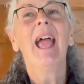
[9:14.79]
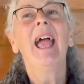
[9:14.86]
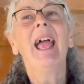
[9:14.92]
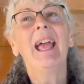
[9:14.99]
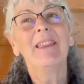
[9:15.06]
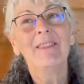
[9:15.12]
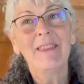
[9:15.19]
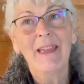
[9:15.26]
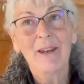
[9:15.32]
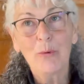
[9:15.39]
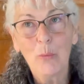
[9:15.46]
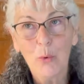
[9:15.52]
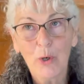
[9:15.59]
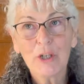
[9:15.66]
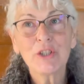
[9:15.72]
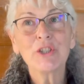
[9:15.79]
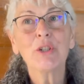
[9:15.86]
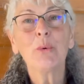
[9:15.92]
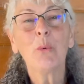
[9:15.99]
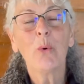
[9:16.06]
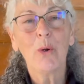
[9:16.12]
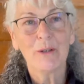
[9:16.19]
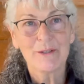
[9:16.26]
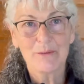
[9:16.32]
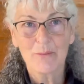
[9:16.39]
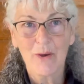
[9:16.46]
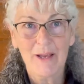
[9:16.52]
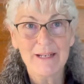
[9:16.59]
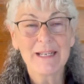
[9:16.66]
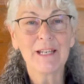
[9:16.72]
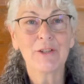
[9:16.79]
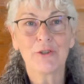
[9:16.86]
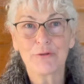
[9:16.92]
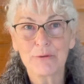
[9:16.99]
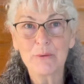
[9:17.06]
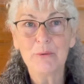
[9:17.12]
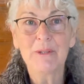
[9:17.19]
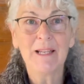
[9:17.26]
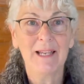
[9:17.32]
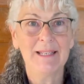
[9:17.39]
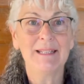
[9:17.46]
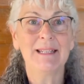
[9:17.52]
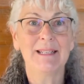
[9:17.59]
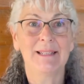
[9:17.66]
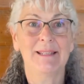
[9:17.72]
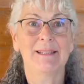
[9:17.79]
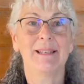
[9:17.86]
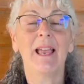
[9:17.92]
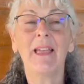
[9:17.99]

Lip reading: and then work towards riding in true lightness